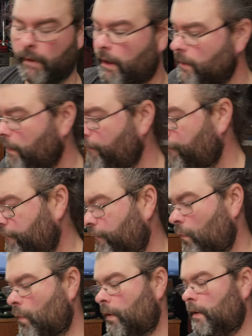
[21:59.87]
enough
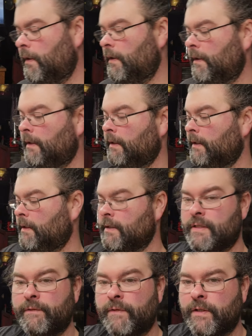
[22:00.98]
for
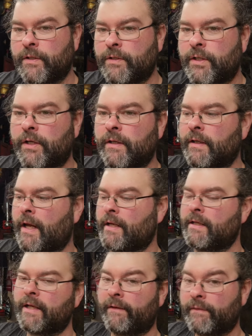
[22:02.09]
sifting your dirt. I
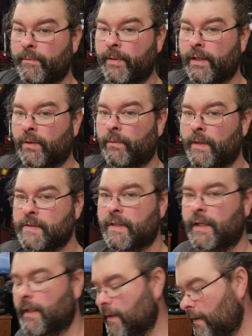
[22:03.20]
did have the bigger ones
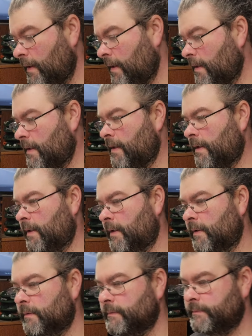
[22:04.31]
like that
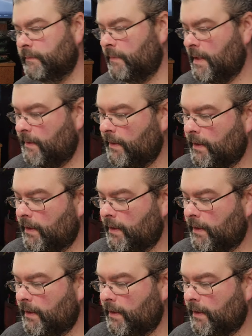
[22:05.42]
are maybe